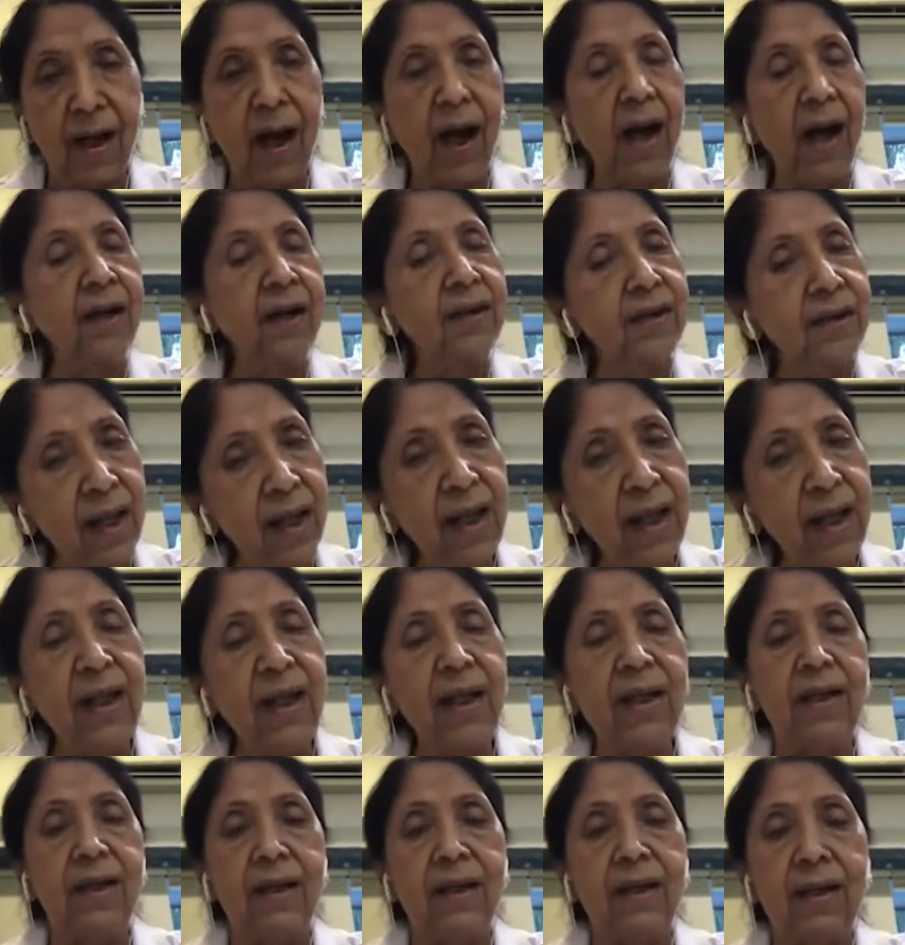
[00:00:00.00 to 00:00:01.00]

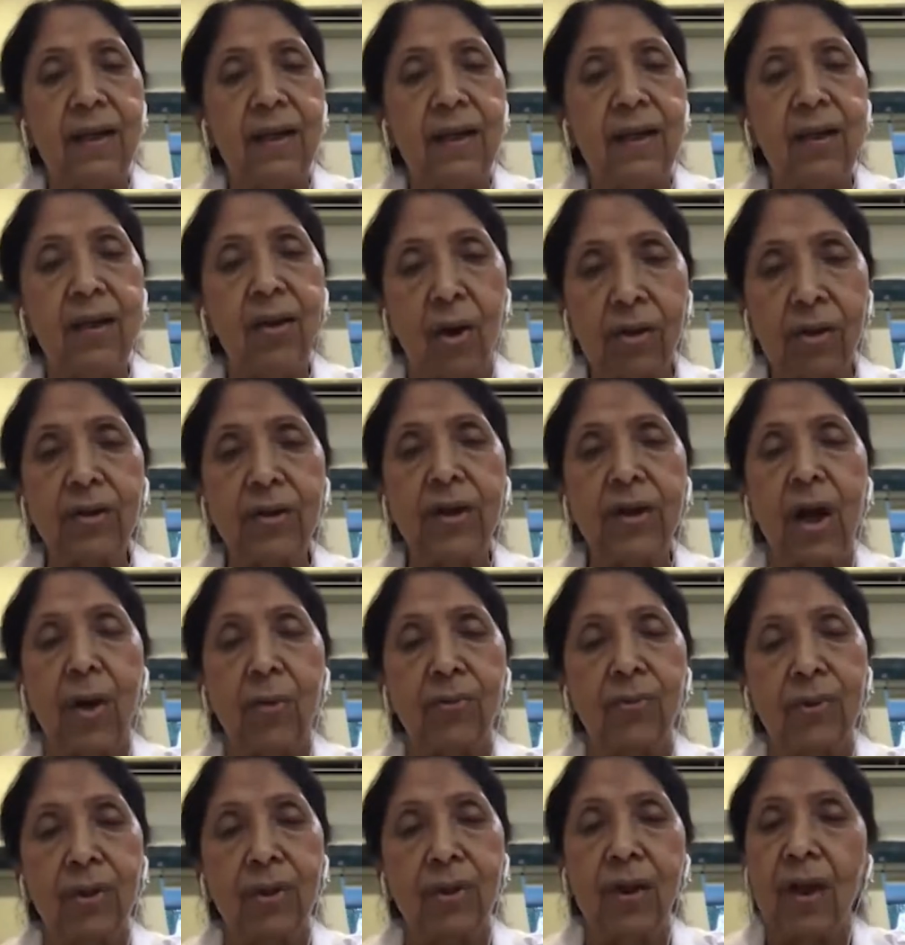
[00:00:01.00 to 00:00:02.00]
Until
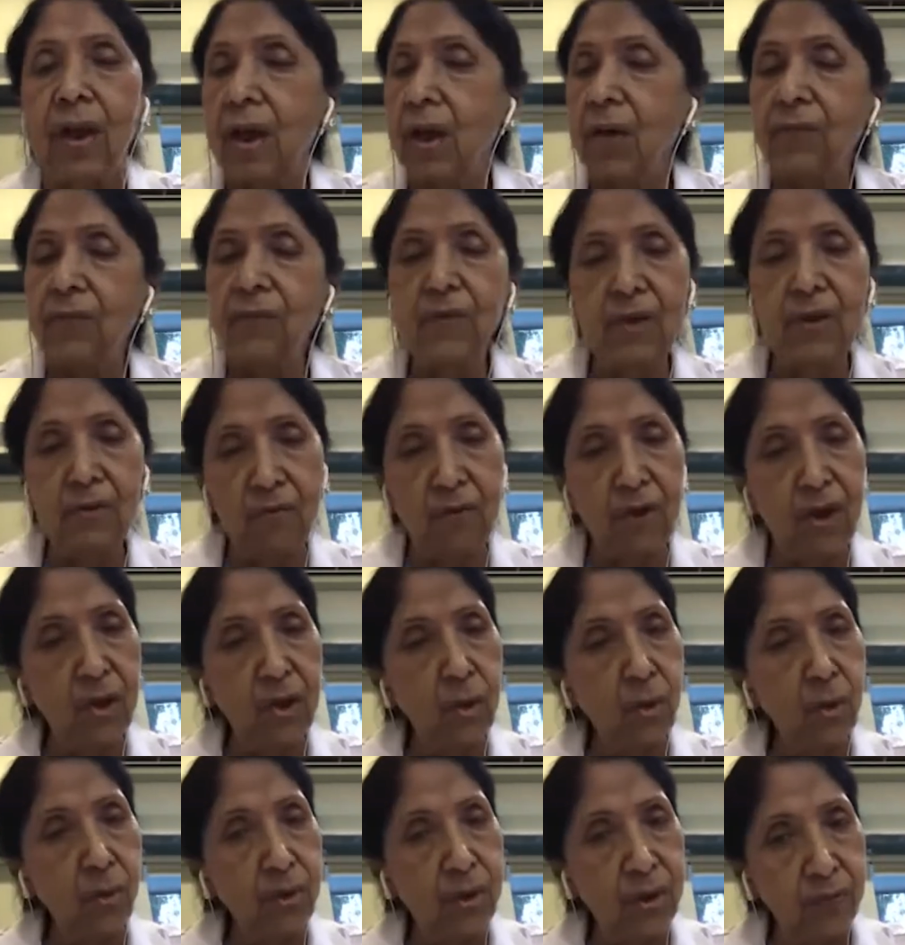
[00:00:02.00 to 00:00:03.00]
lockdown, we were
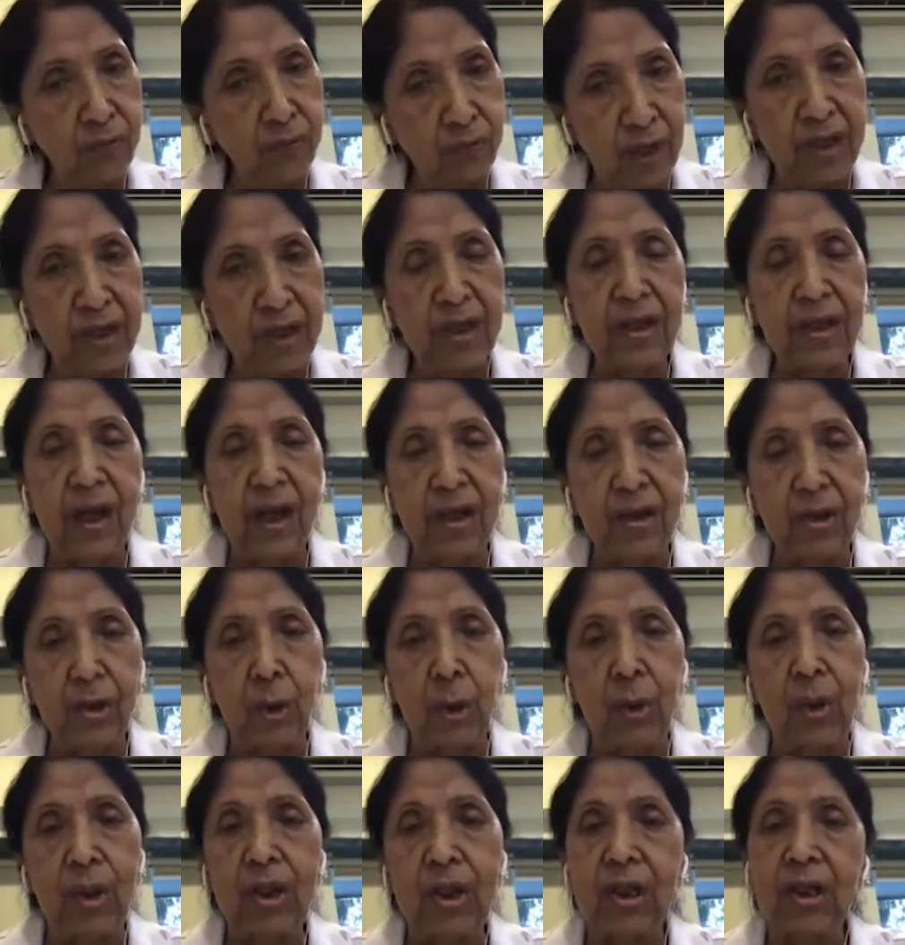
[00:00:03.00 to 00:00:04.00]
doing very
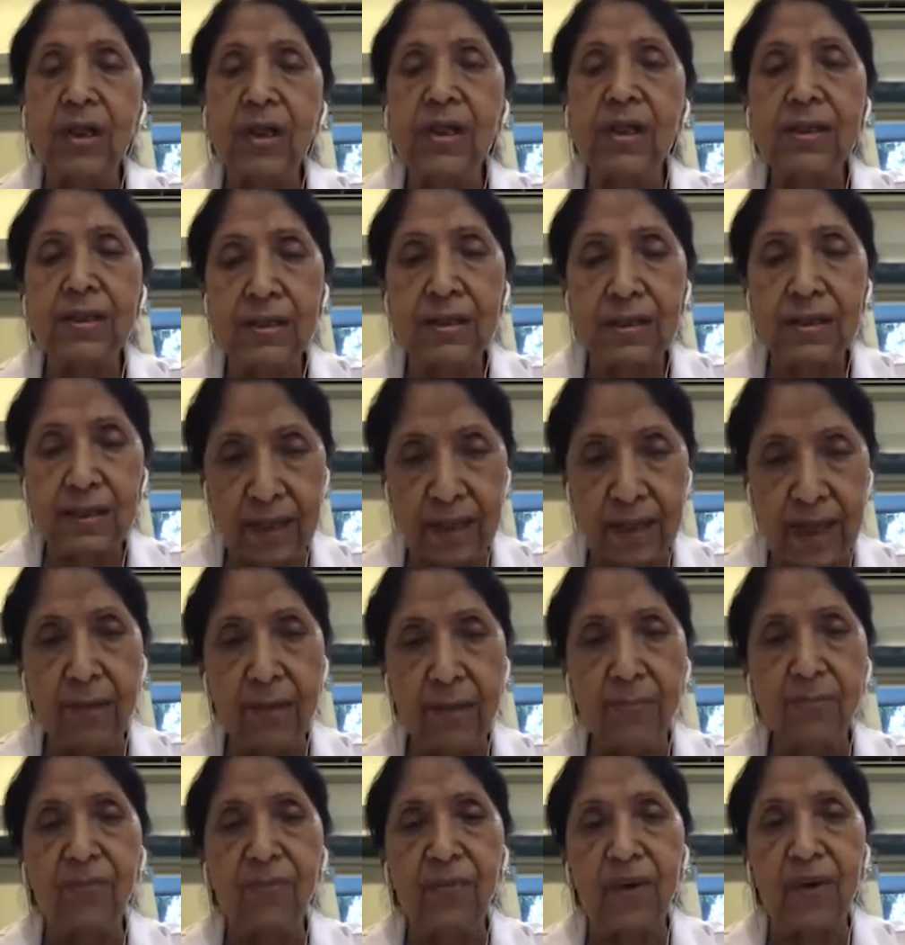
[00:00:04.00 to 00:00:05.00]
regularly,
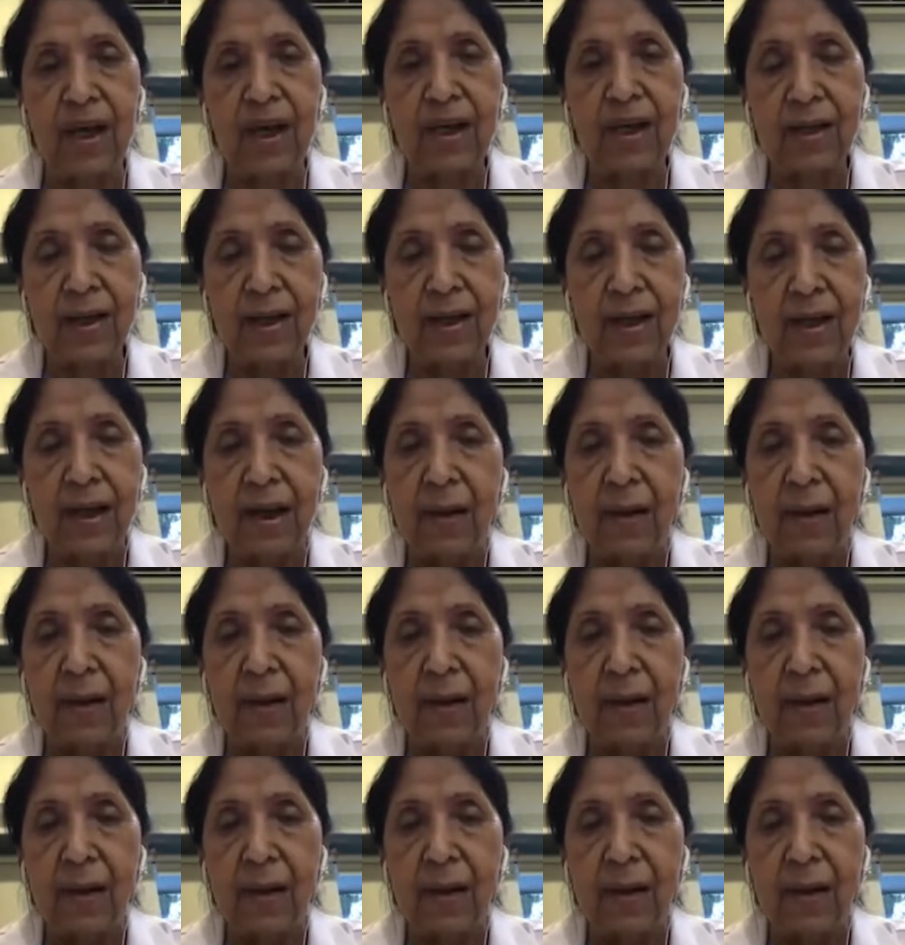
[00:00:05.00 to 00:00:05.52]
same way.